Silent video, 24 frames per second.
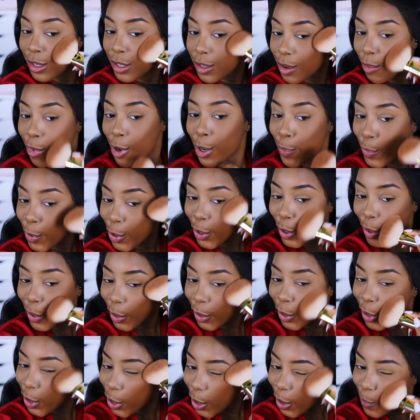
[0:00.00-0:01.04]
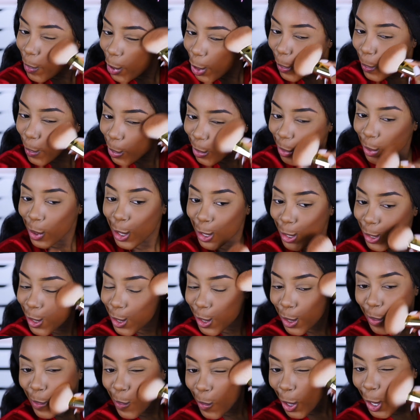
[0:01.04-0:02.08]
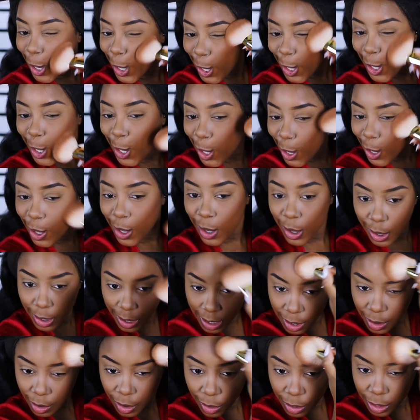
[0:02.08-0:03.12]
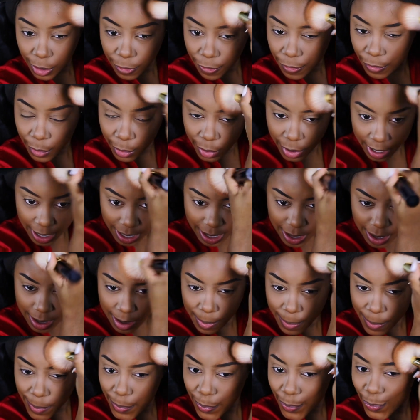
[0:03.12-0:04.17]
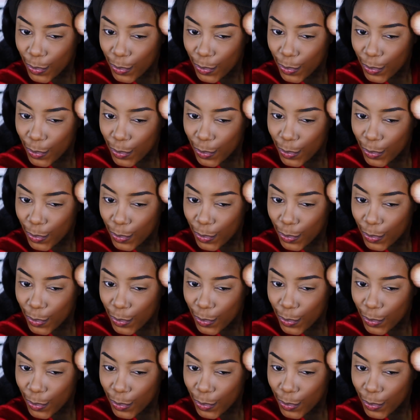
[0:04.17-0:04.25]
So I'm going to put on a little bit of bronzer right here and on the forehead.